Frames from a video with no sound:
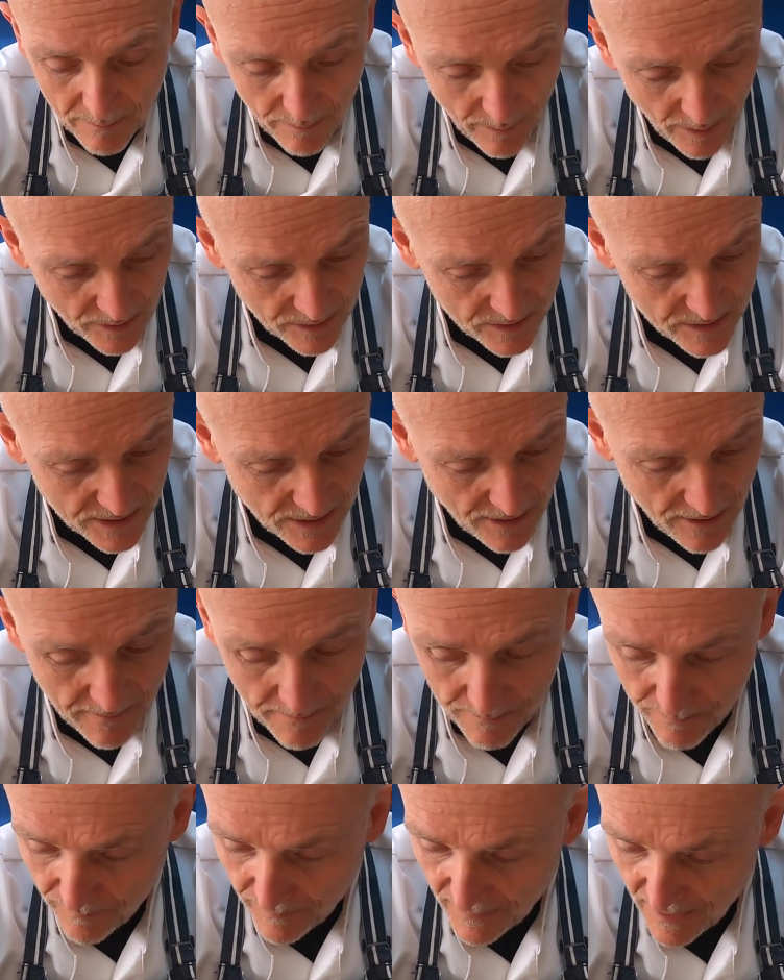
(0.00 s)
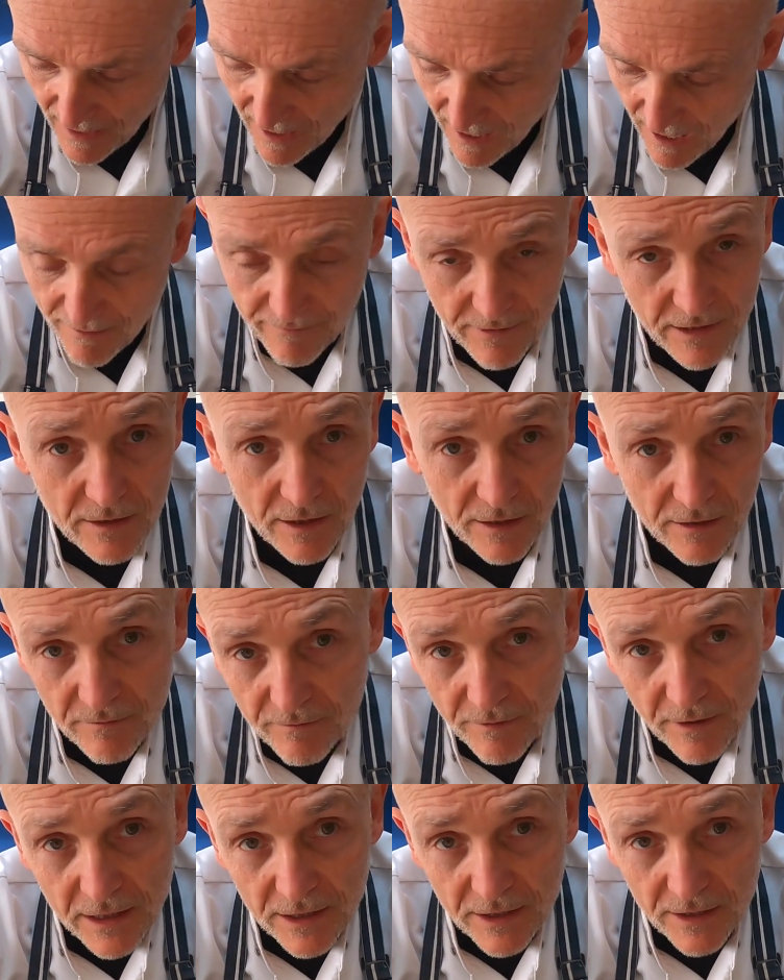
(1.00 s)
But having the
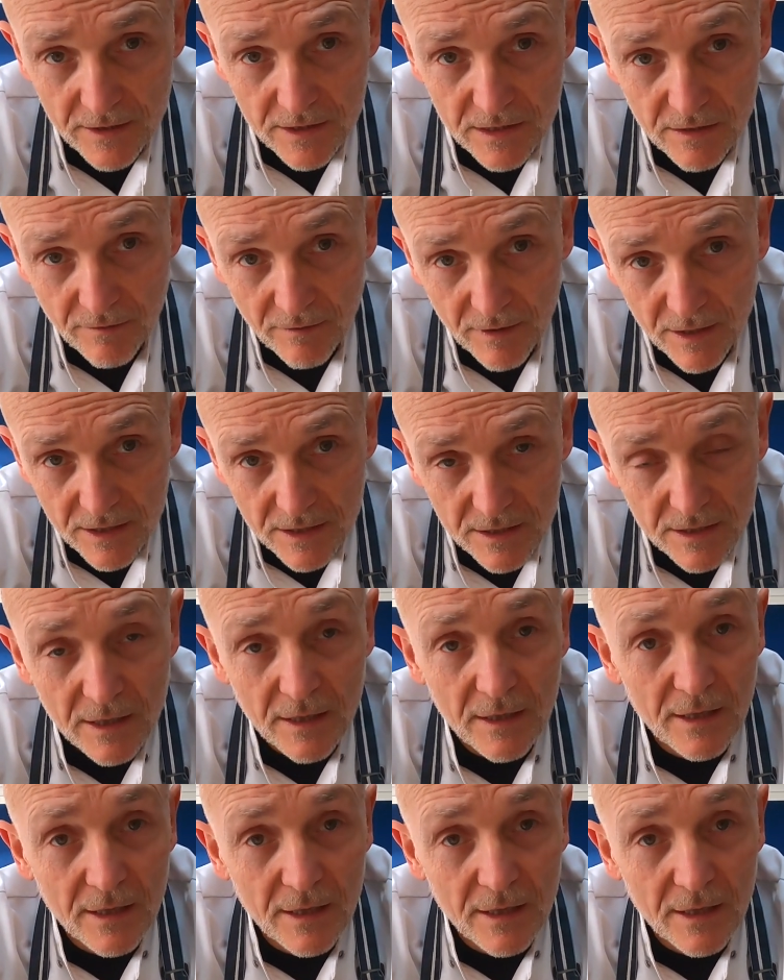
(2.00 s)
convenience of this